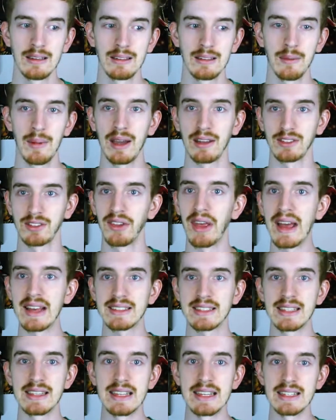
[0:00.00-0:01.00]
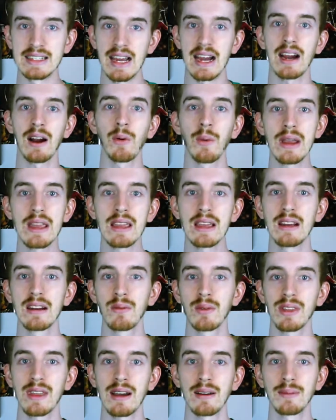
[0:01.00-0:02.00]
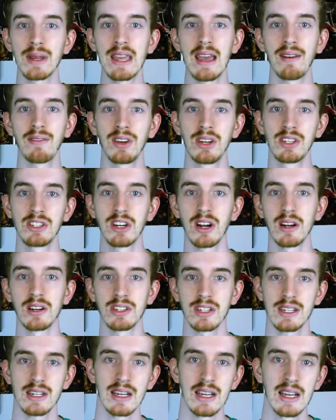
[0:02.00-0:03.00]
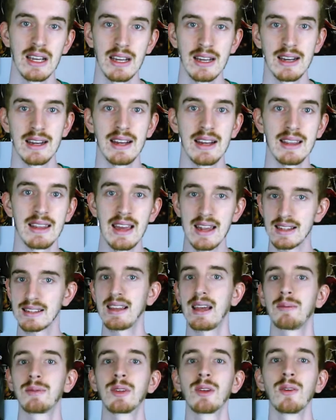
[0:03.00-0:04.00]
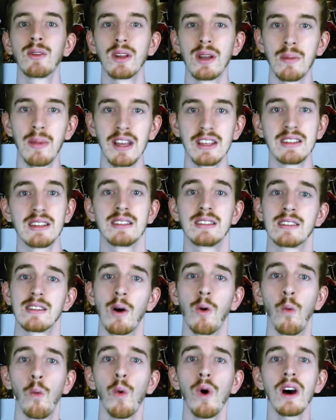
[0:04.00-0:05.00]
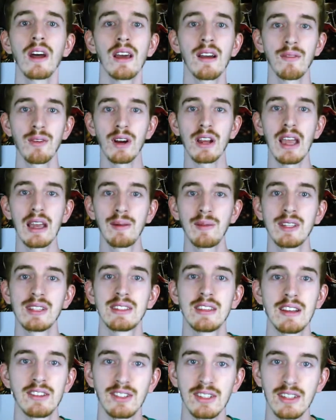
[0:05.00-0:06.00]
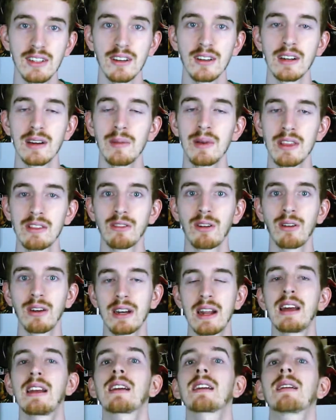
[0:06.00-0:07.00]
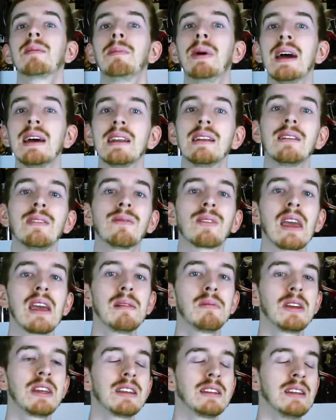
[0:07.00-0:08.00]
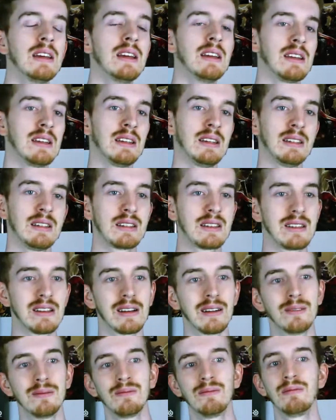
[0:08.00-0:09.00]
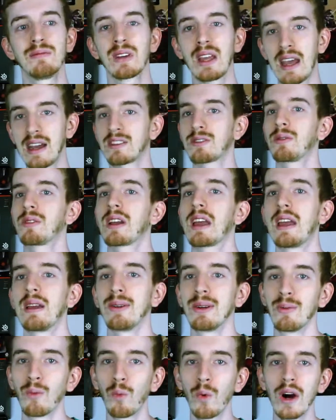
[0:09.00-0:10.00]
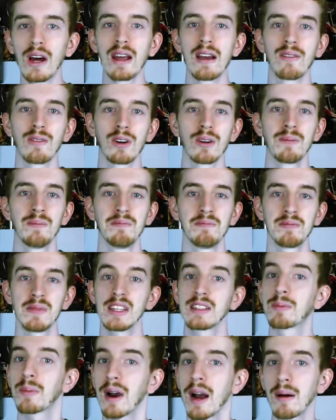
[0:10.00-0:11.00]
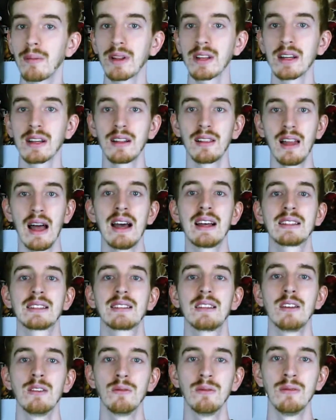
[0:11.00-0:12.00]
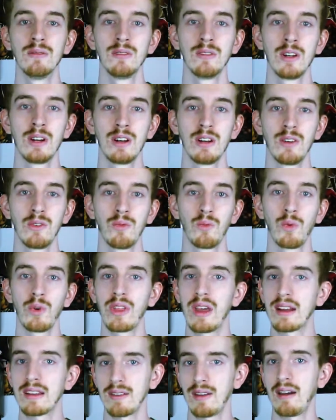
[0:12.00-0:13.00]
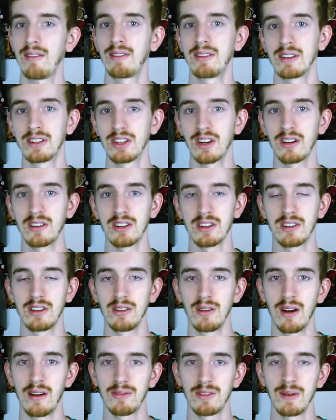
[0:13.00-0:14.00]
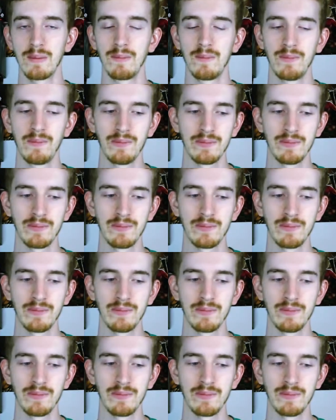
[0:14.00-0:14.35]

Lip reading: The mouse lasted the entire weekend without me having to charge it, and that is absolutely amazing. So whatever gaming session you're going to be throwing at it, competitive gaming, you know, casual gaming, whatever, it's probably going to last you without you having to charge it too often.